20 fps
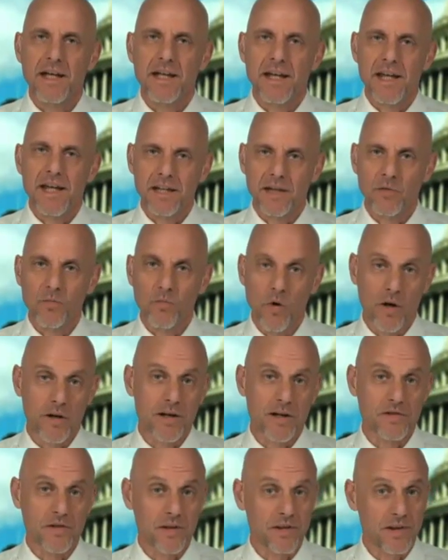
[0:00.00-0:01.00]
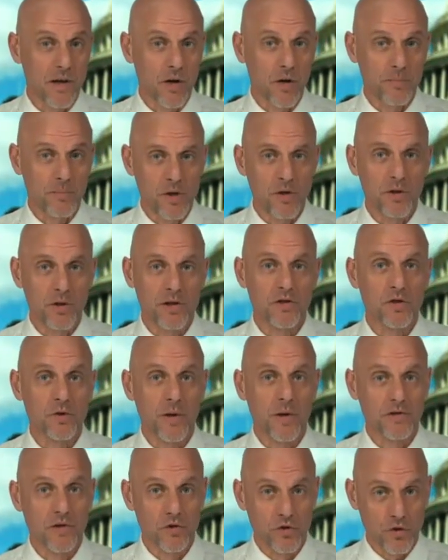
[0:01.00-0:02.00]
It can work as a therapeutic, so
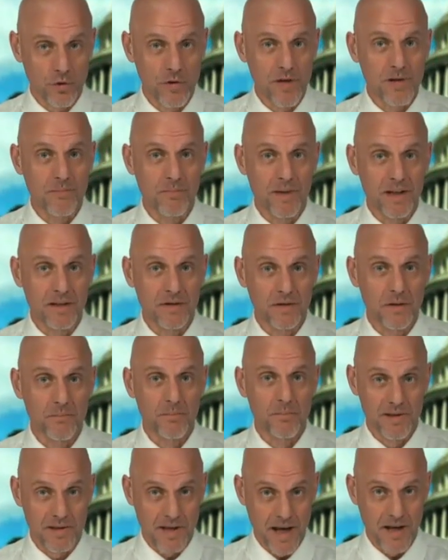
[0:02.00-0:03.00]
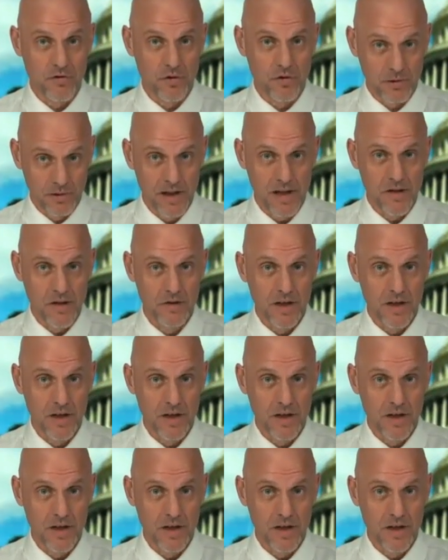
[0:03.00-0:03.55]
as a treatment, potentially.